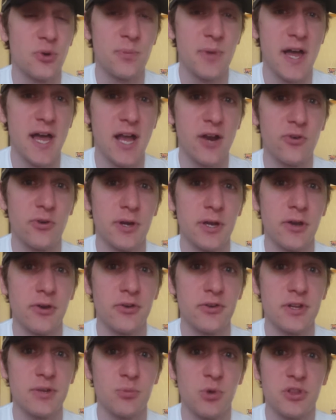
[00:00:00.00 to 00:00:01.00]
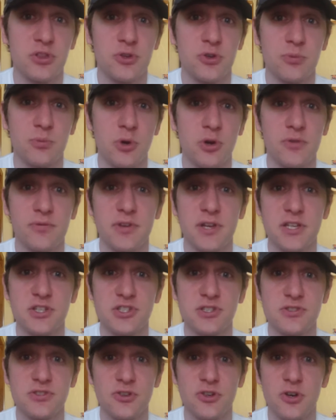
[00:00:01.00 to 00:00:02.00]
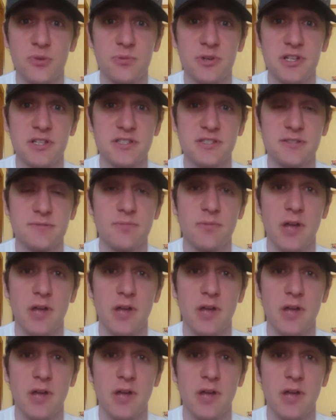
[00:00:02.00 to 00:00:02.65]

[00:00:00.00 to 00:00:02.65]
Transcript: background and what their motivations are, but it's